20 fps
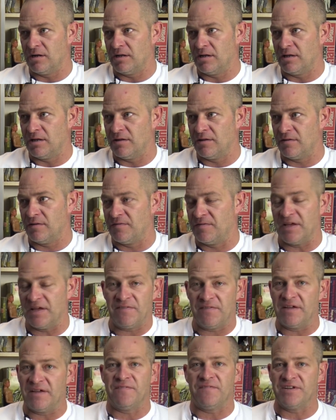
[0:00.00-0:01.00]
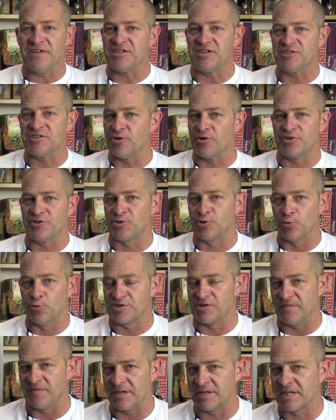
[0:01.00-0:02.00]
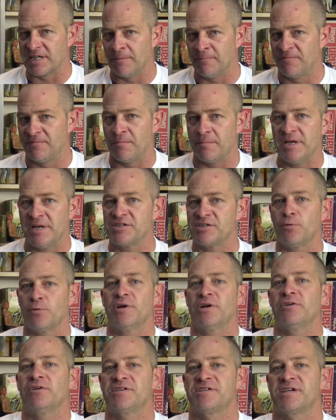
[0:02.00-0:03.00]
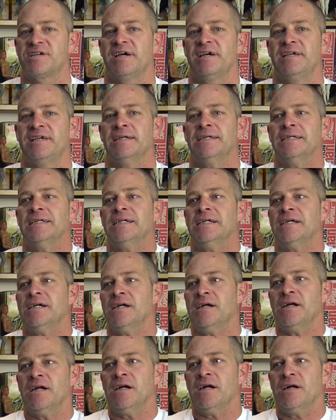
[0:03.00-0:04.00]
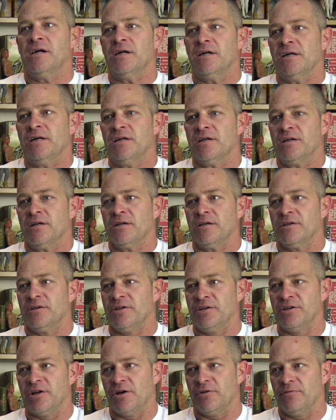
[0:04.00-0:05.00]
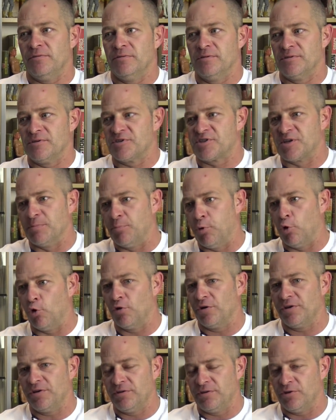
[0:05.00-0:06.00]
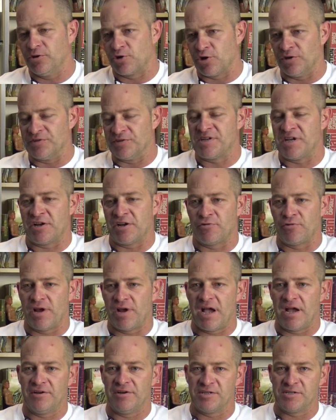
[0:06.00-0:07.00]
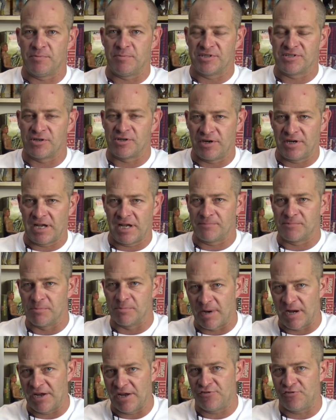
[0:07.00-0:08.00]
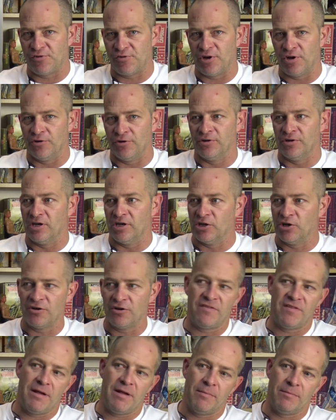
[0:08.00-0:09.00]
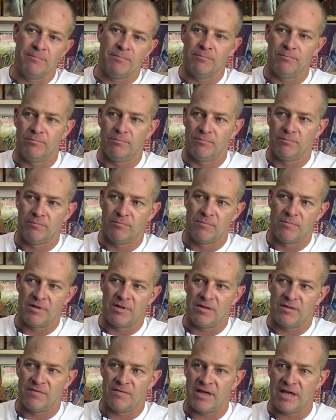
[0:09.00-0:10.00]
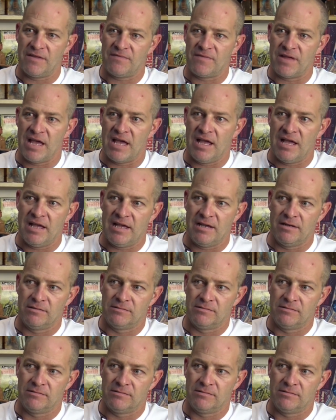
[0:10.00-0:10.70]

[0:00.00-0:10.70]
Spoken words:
this is not a source of income for me. So when I say, you know, support your content creators by signing up to Patreon, a lot of them, their